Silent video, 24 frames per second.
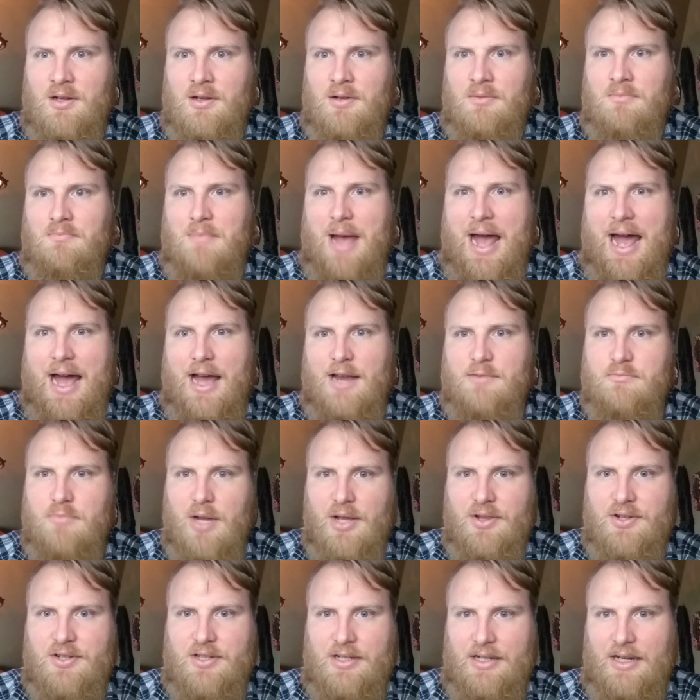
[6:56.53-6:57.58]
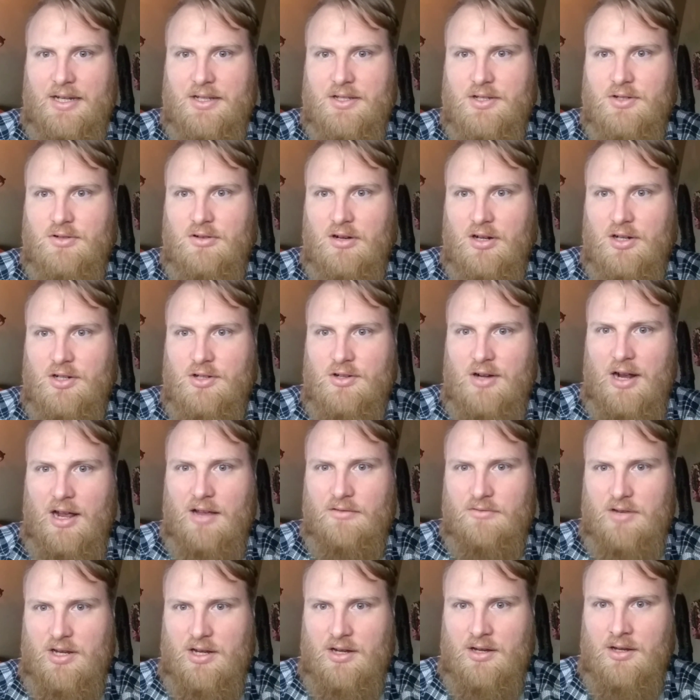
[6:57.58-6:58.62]
MAD, Mothers Against Drunk
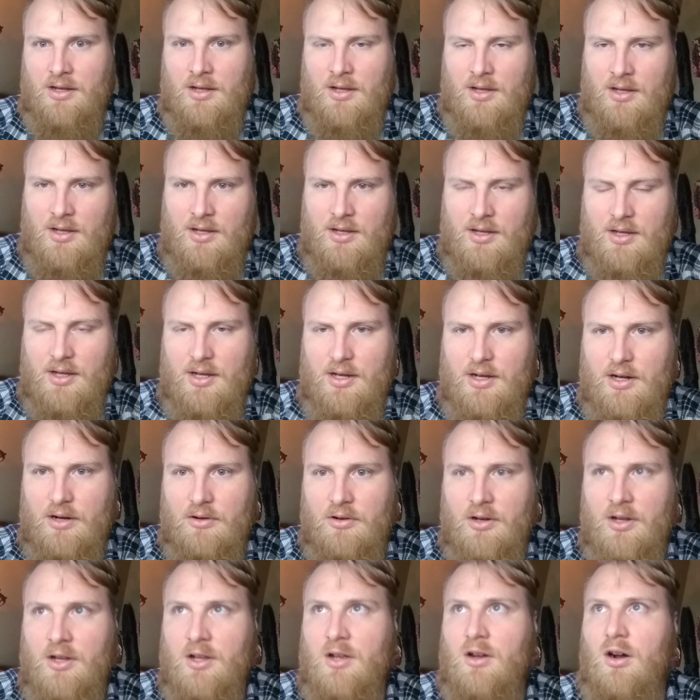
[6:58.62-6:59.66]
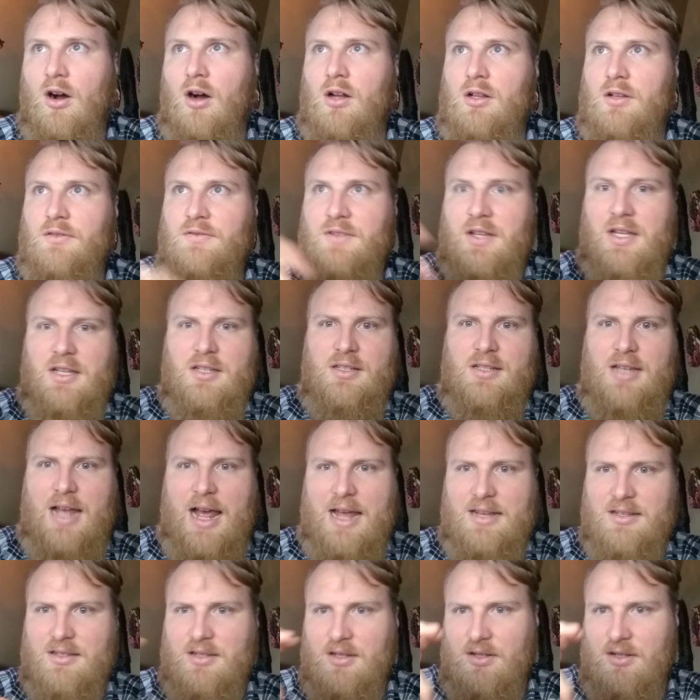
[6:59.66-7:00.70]
Driving. All of this has to